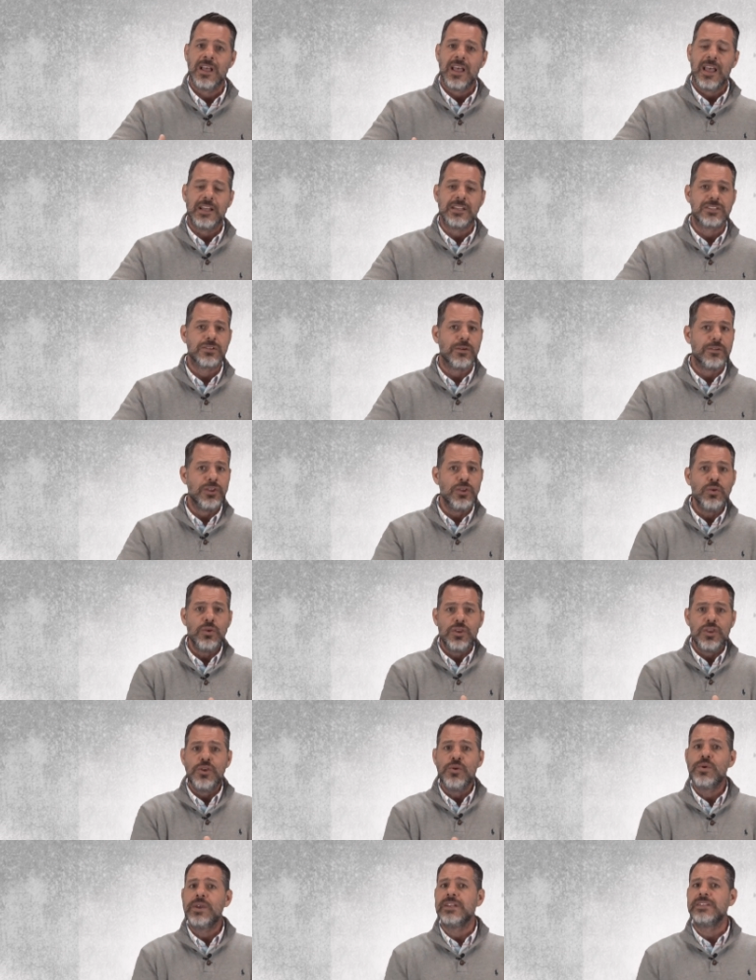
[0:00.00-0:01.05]
And so
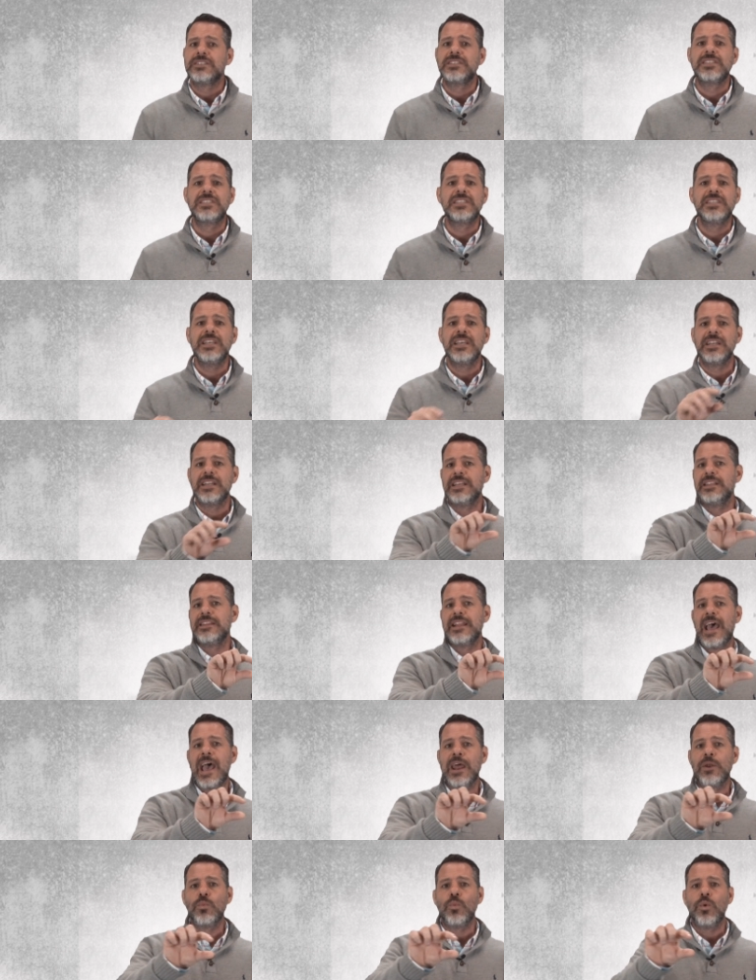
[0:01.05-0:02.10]
you can sit in
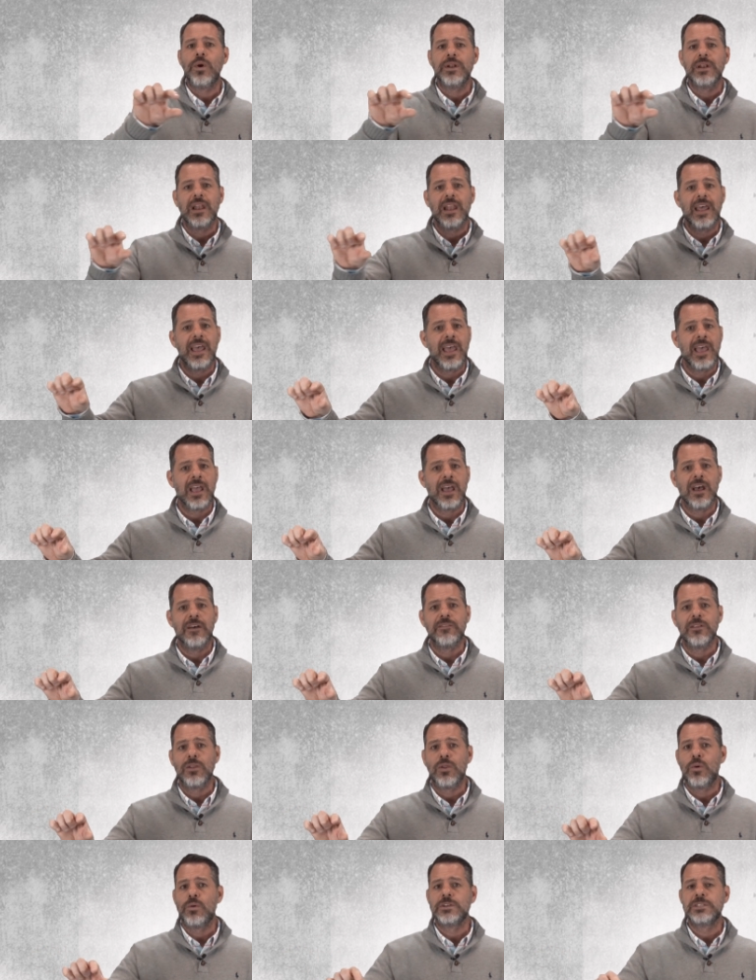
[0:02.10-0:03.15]
that one leg of the
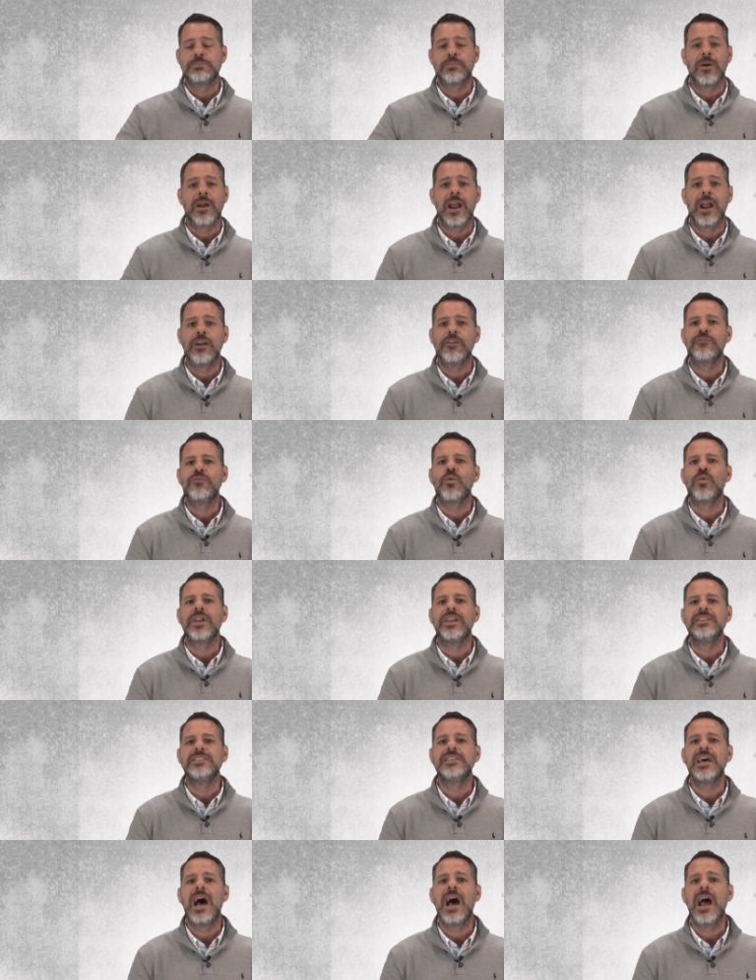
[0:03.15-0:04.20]
Lord's Prayer for an
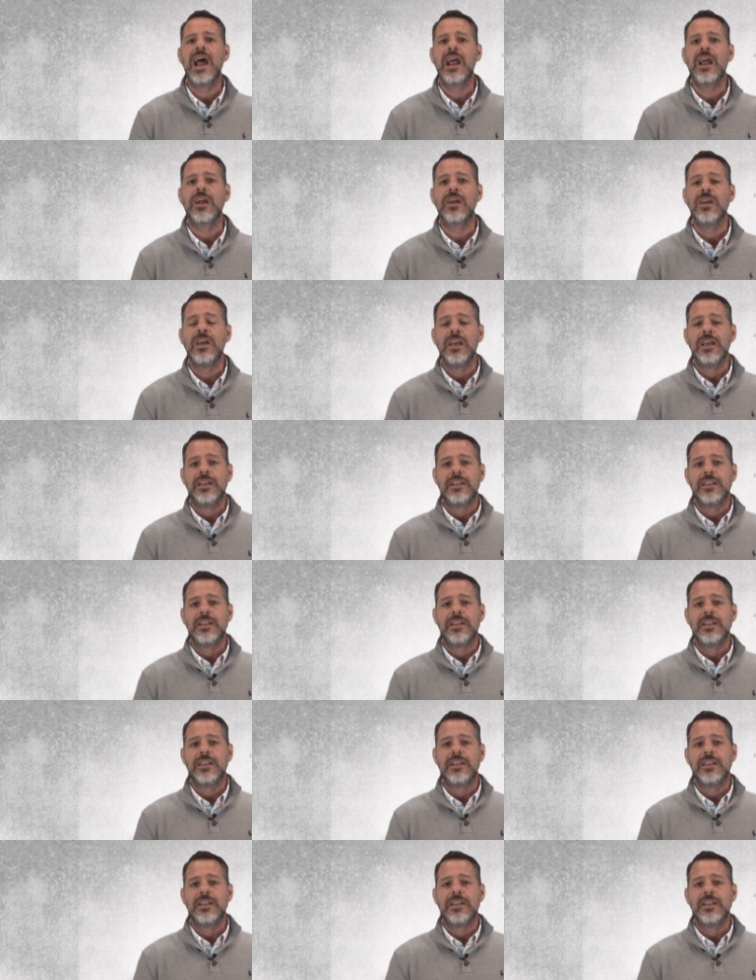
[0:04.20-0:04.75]
entire